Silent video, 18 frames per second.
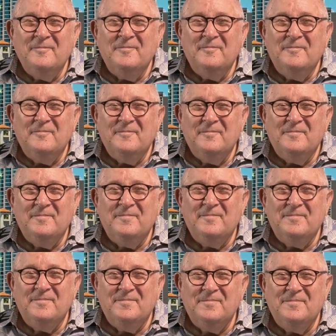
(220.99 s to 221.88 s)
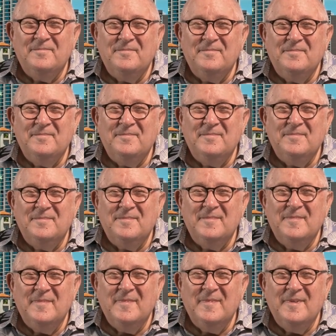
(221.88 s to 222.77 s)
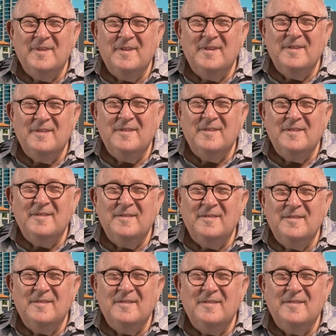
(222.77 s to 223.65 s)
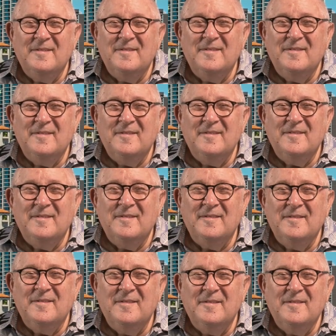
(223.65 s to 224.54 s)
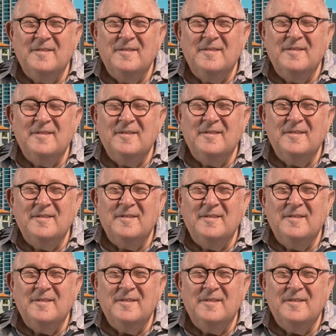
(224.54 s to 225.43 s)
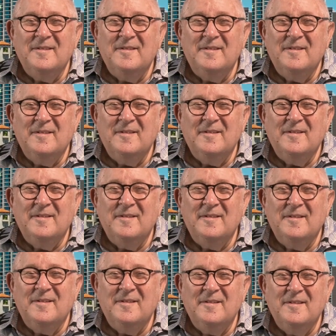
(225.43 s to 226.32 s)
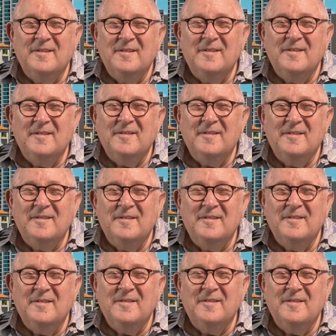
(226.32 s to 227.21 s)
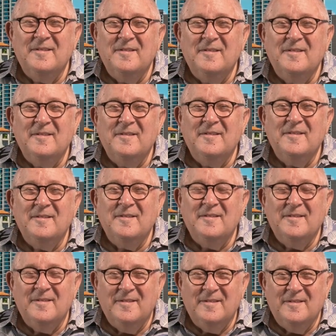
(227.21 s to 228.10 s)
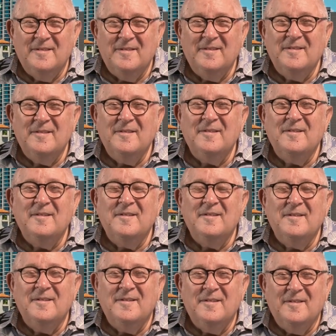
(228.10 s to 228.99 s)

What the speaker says: No words are spoken by the person on screen.